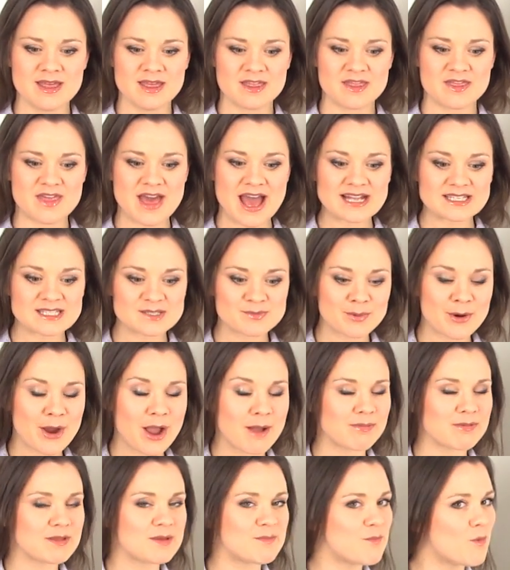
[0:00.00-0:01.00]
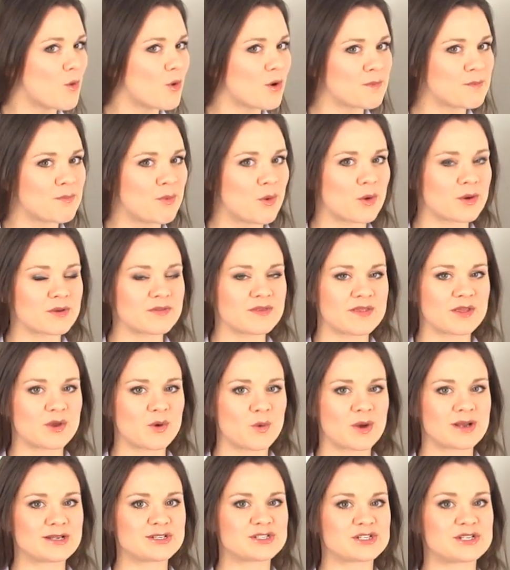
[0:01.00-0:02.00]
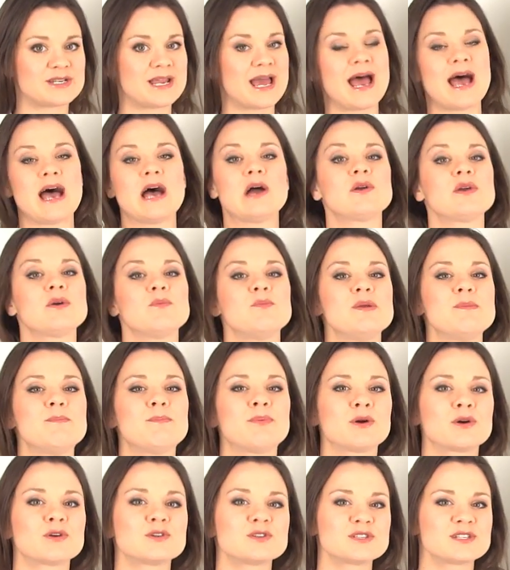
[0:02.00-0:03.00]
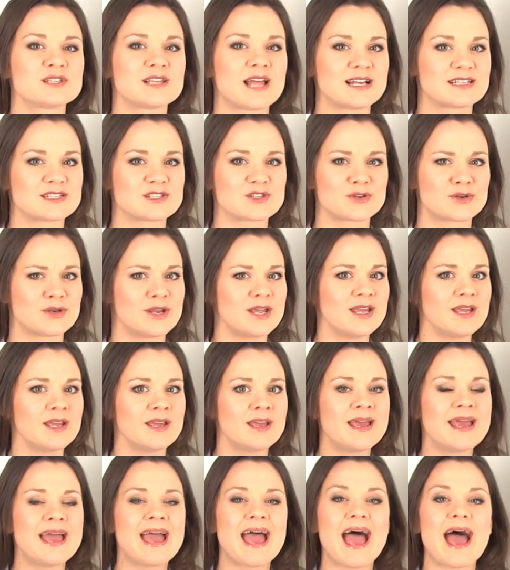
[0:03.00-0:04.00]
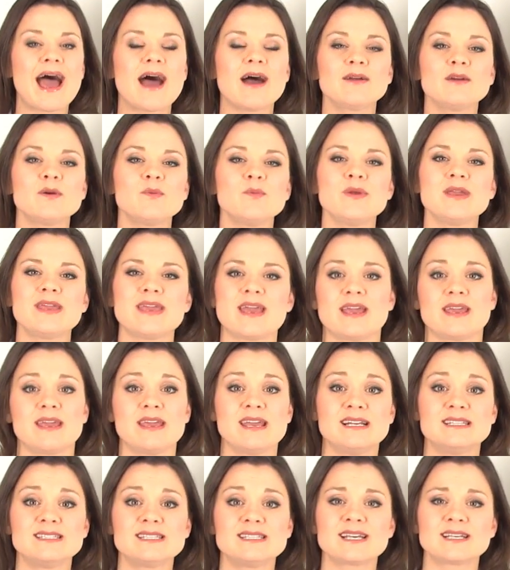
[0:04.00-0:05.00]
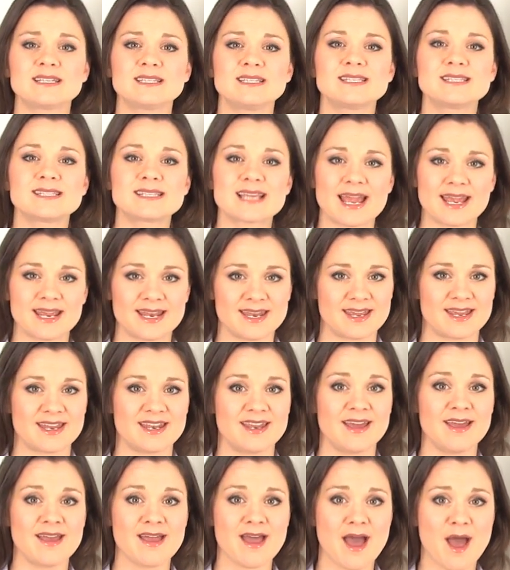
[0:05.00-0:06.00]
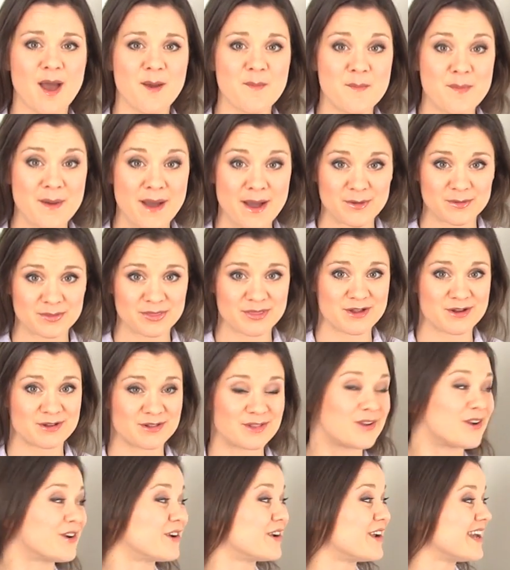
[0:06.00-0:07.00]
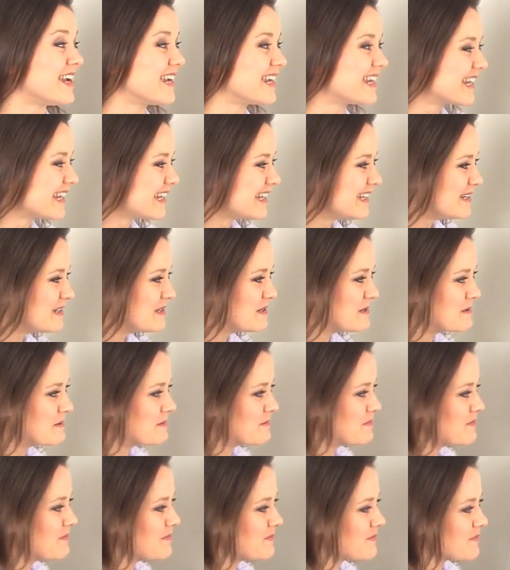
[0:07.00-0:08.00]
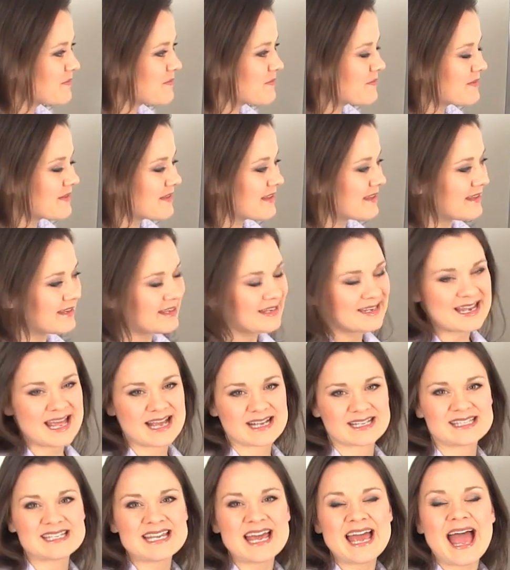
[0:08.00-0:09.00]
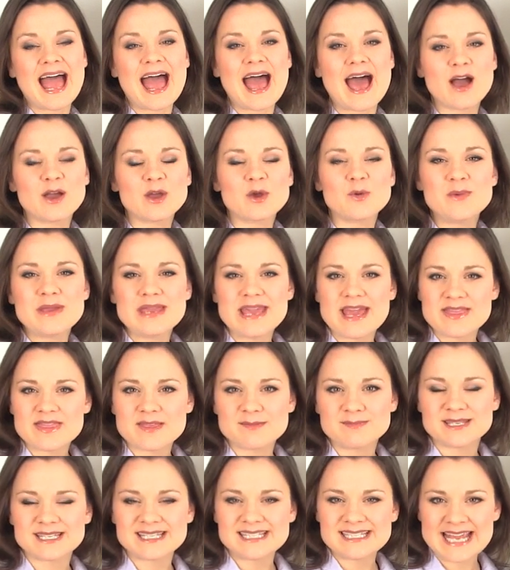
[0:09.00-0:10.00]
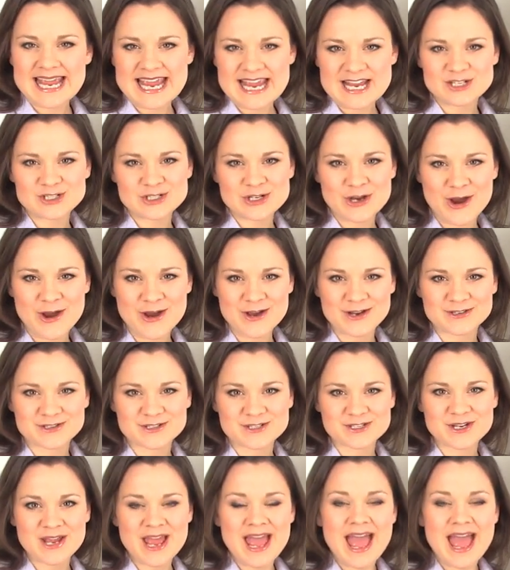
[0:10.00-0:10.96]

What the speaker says: That's probably more important than the question, how can we personalize learning? How can we get kids excited about their learning? Next, how can we get them to take charge?